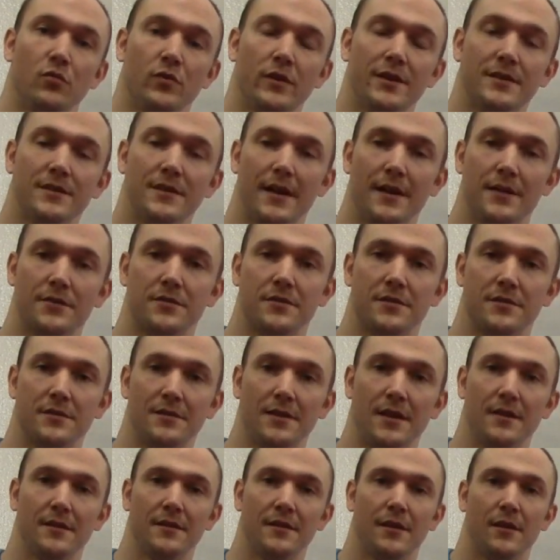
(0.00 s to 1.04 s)
reattach this
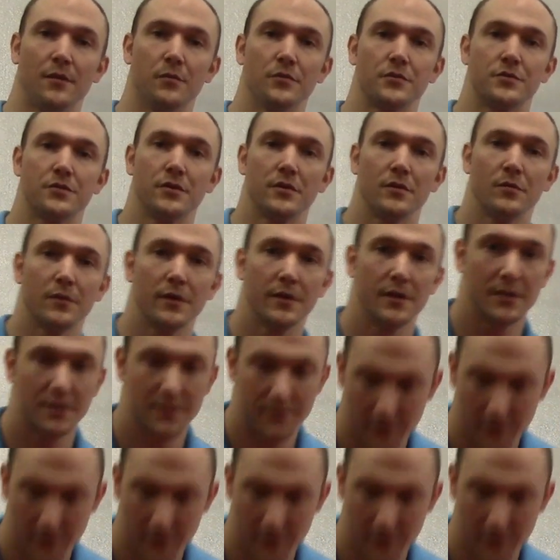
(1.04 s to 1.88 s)
tendon. I will show you what it is